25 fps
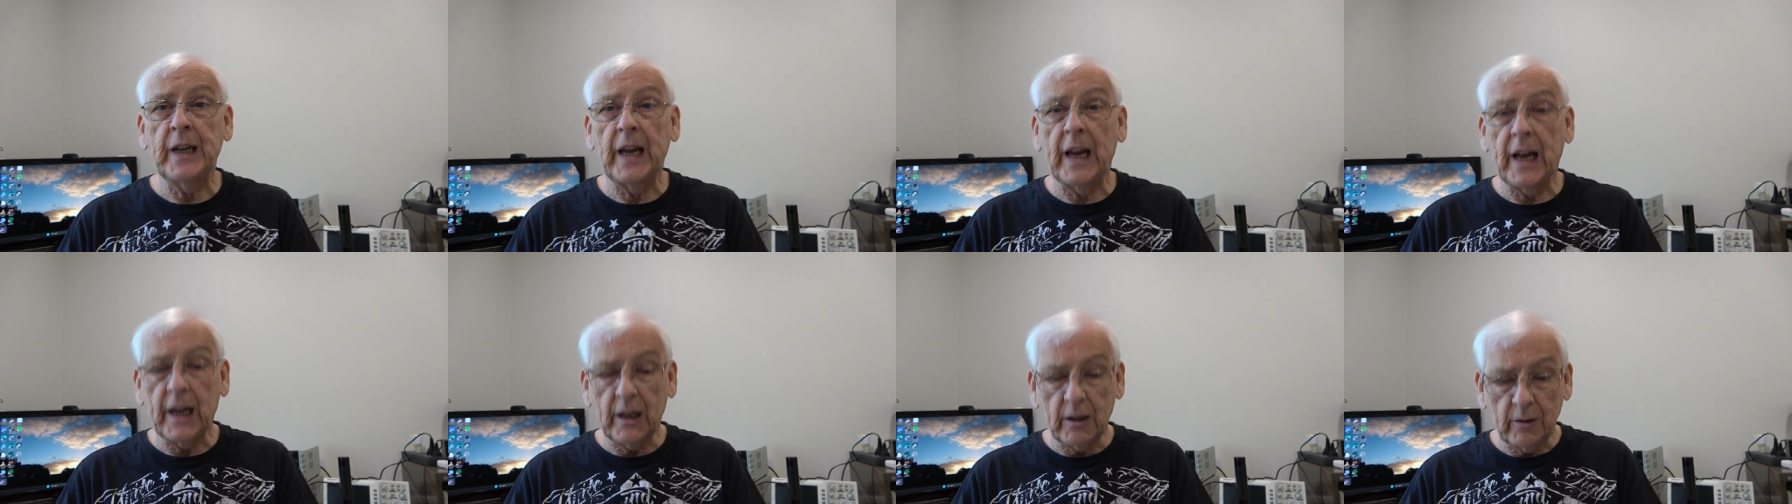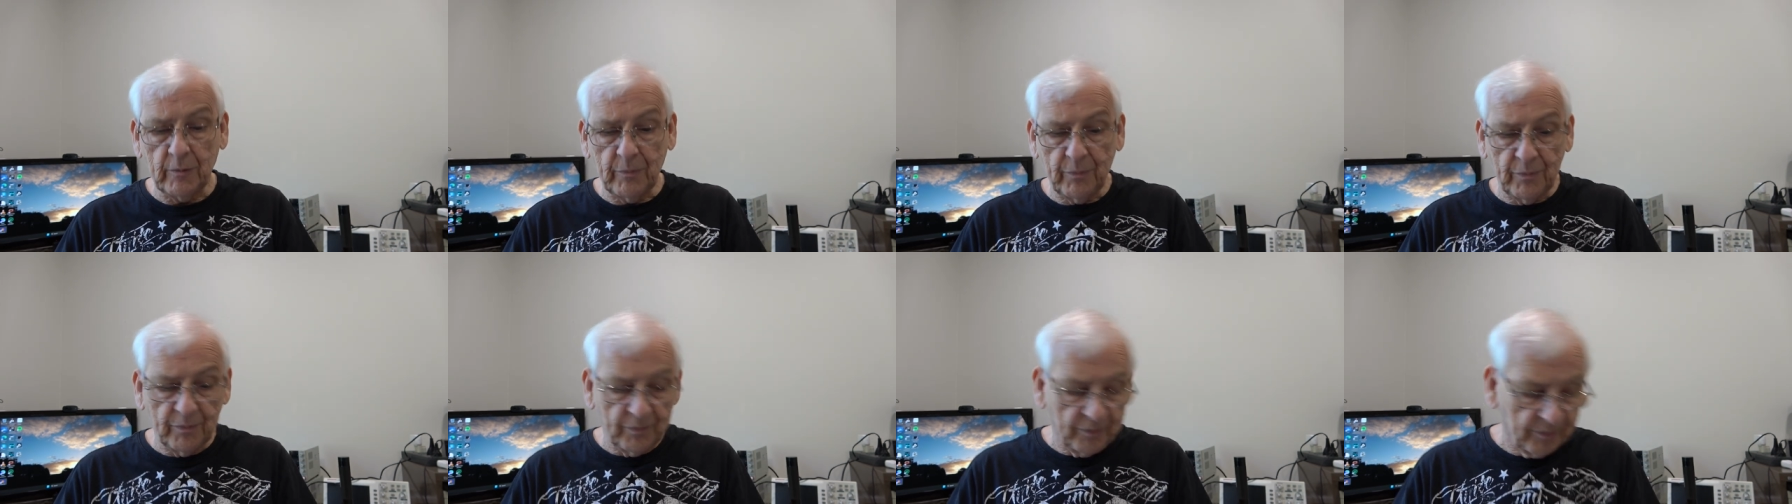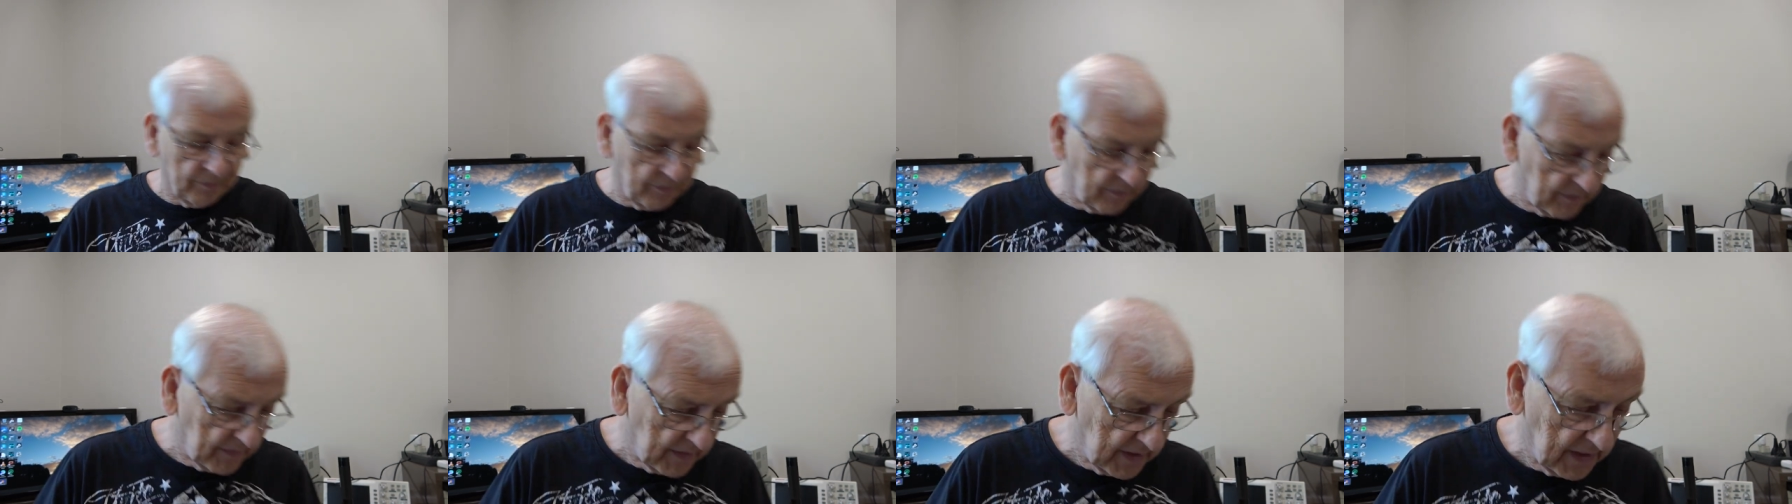now.
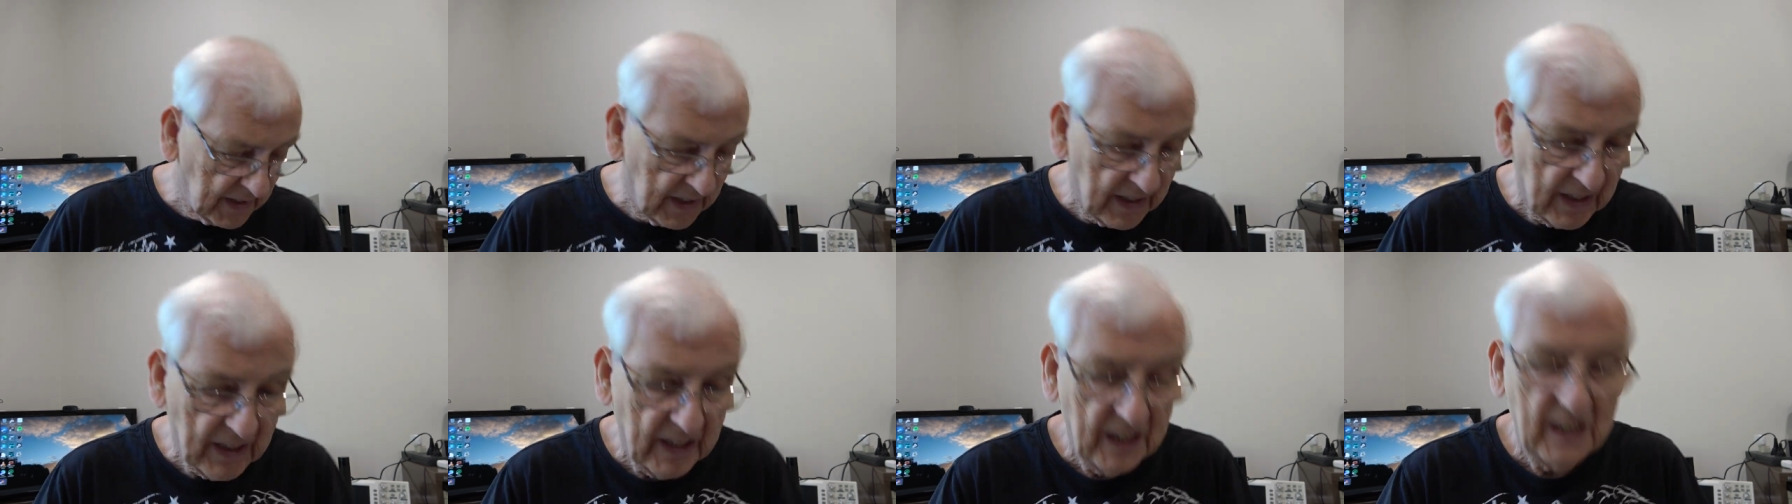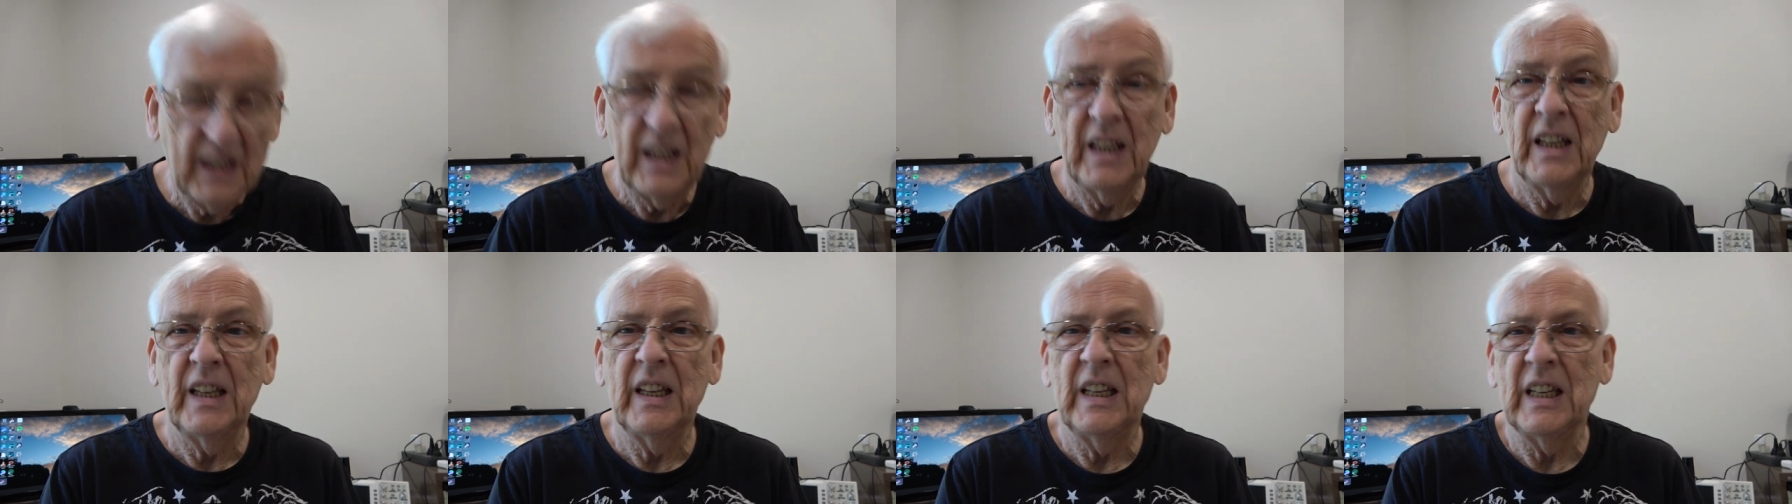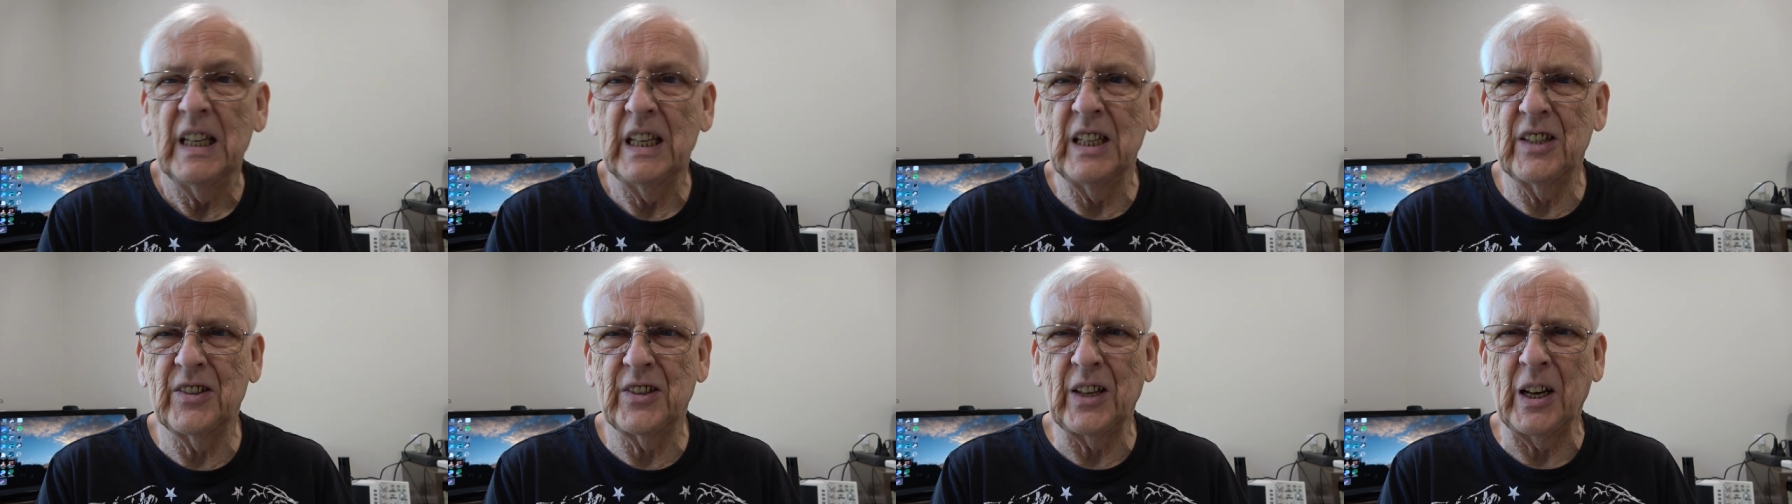
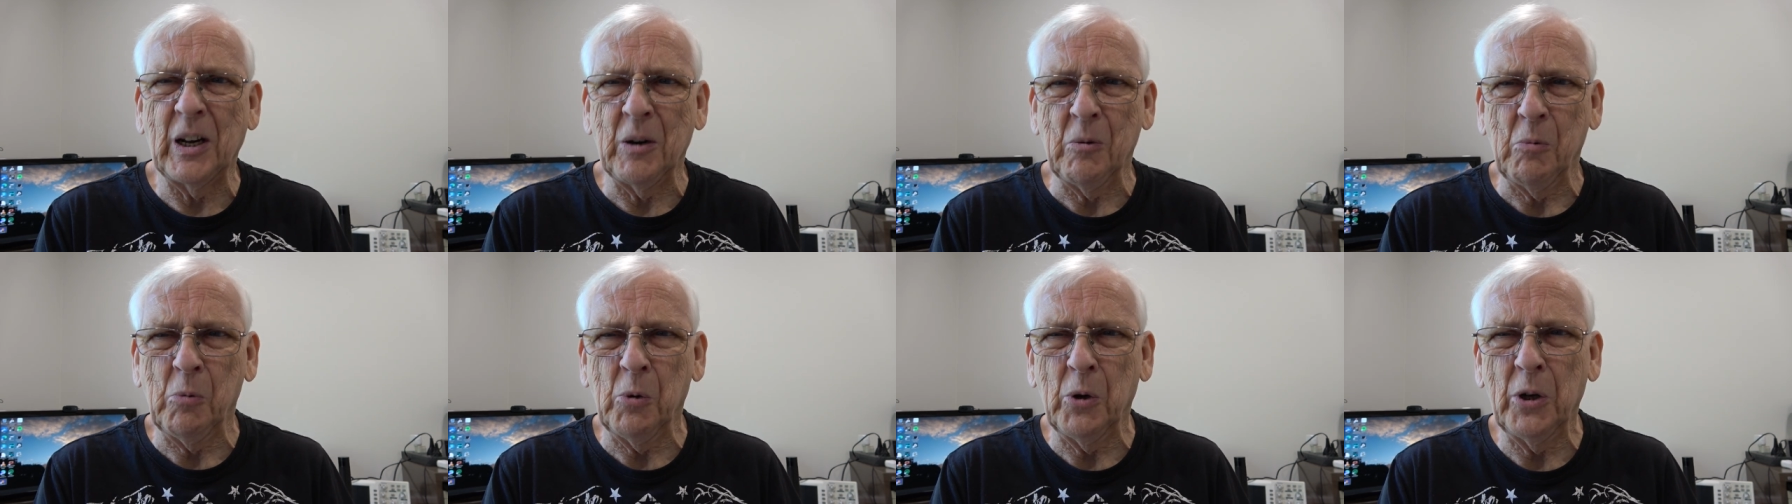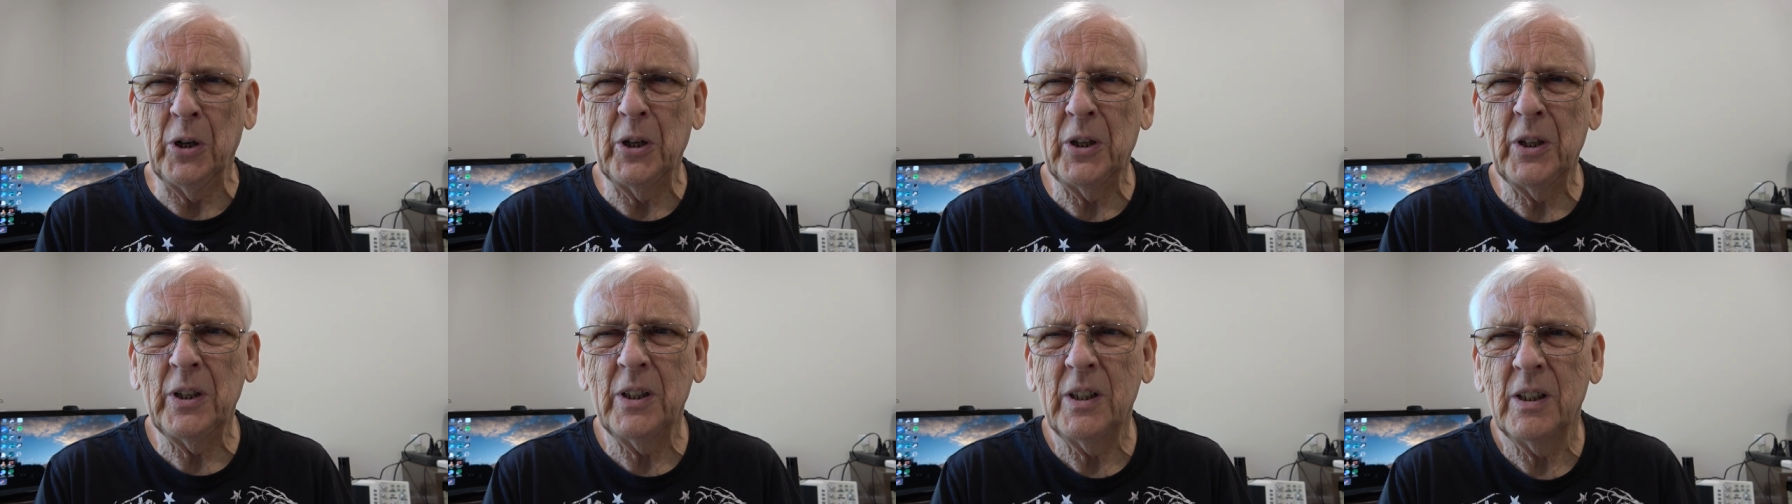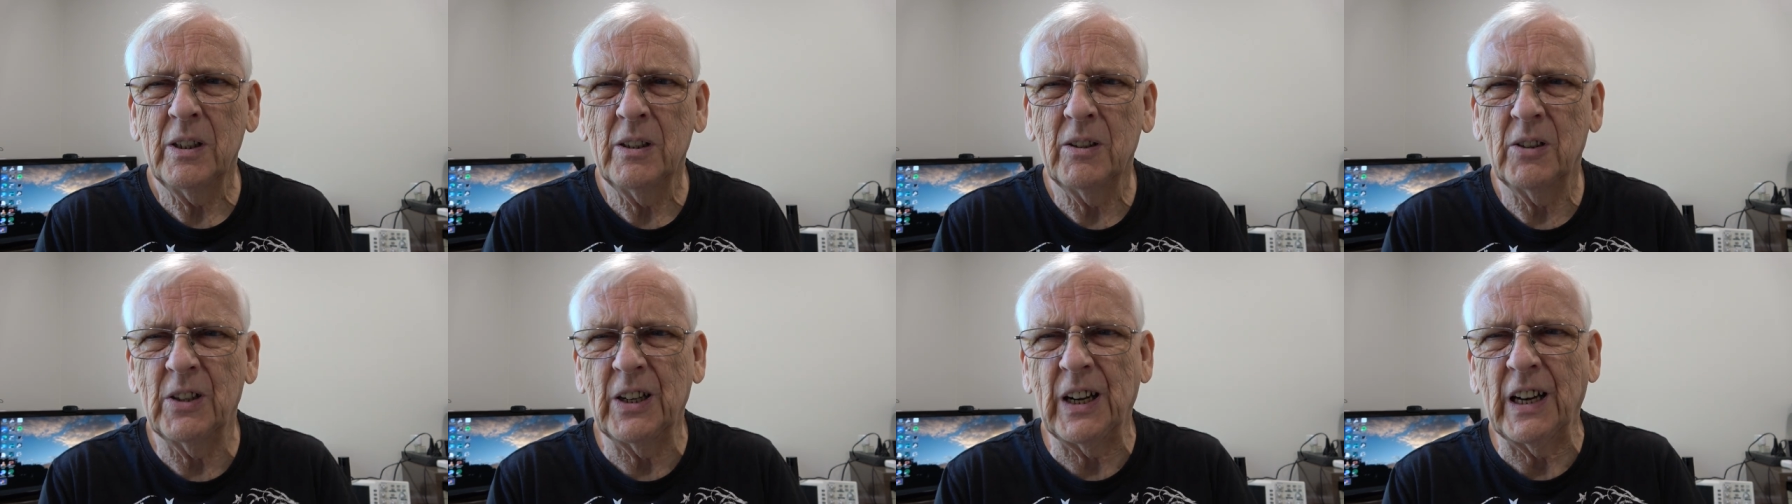Is that a word?
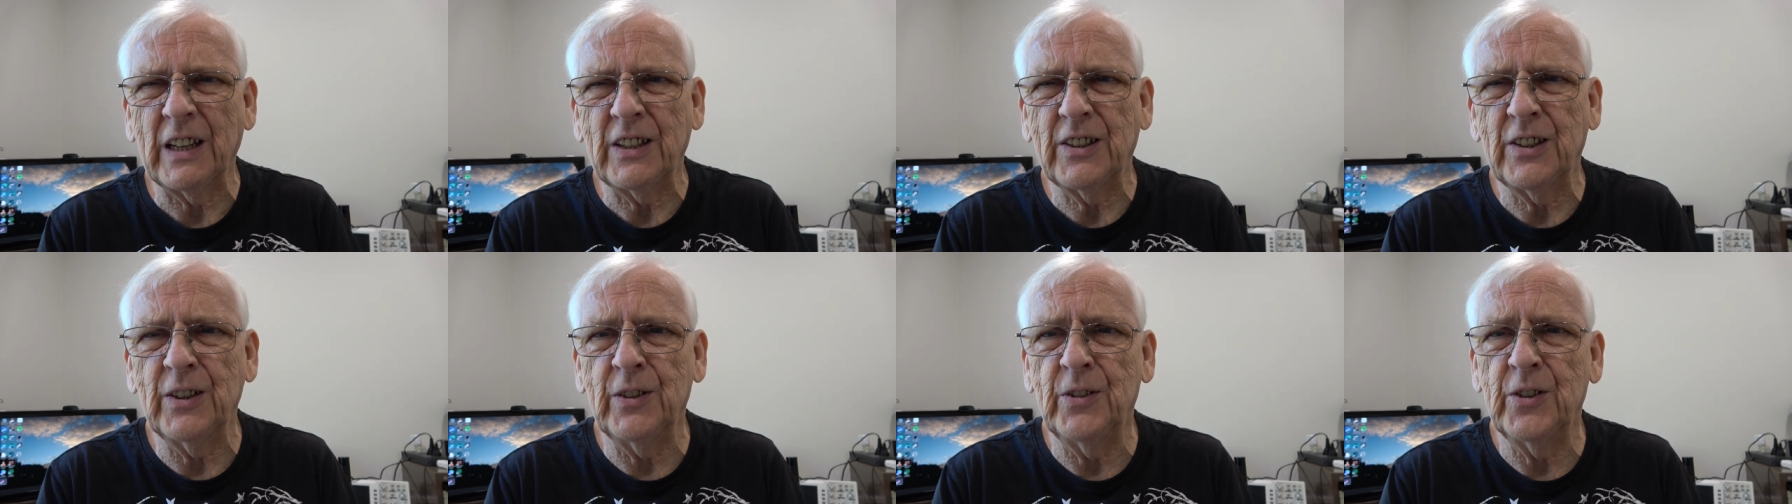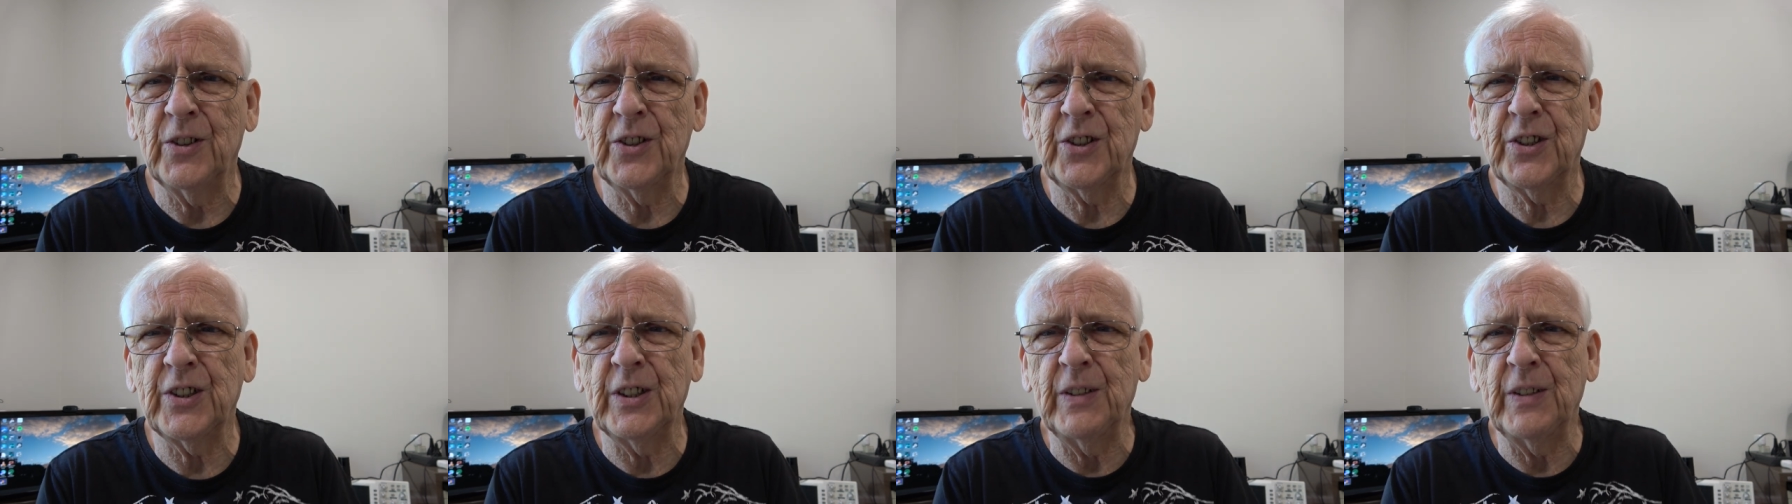Did I just